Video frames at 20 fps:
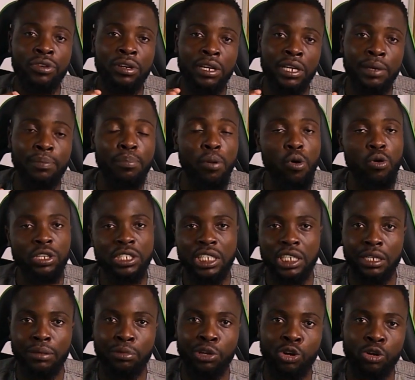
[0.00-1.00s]
very
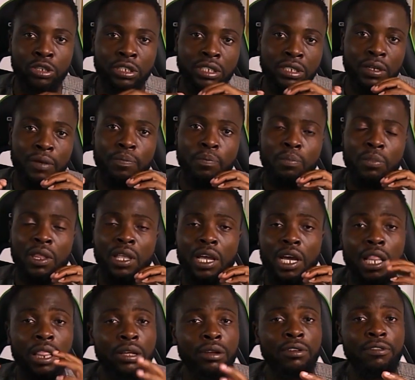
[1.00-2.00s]
important because
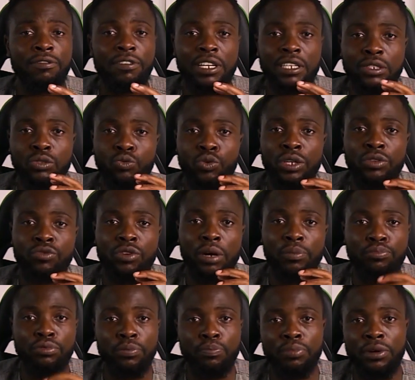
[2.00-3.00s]
a lot of us, when
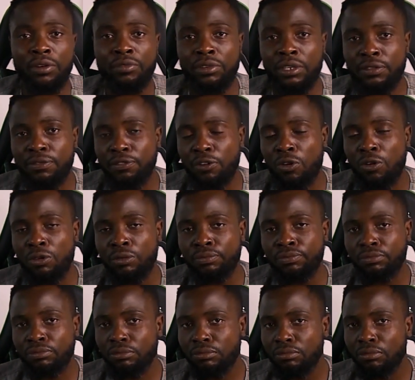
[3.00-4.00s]
we are preparing
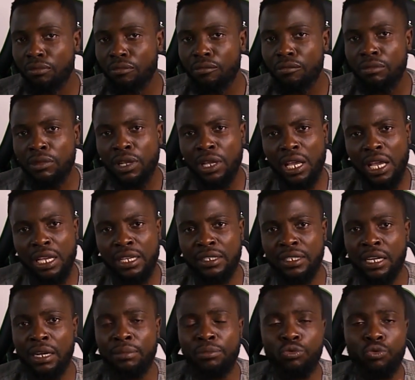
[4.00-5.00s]
for
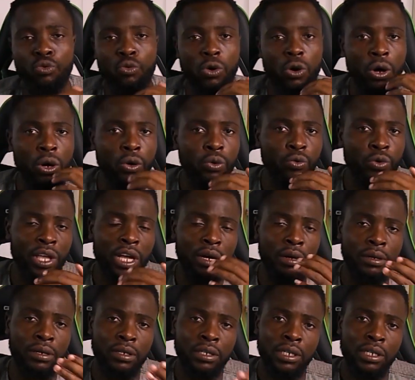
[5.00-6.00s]
exam or
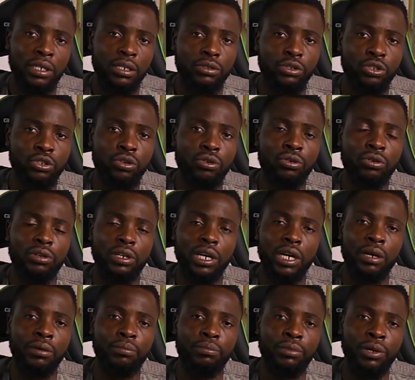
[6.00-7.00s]
we are
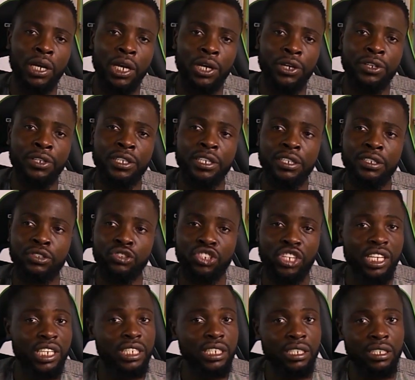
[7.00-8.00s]

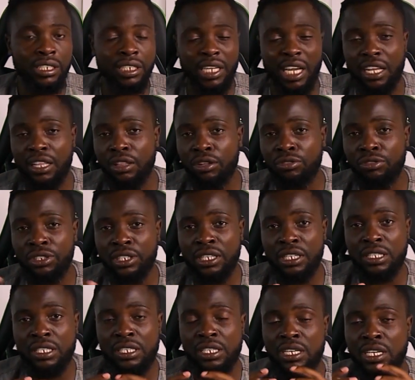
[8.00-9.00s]
learning trending
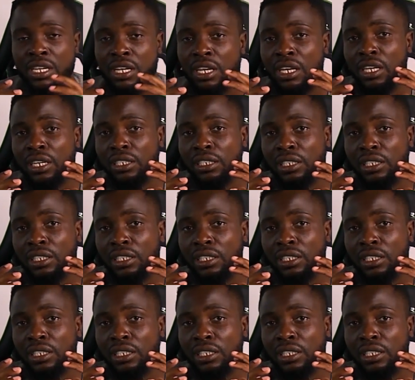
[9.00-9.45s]
technologies,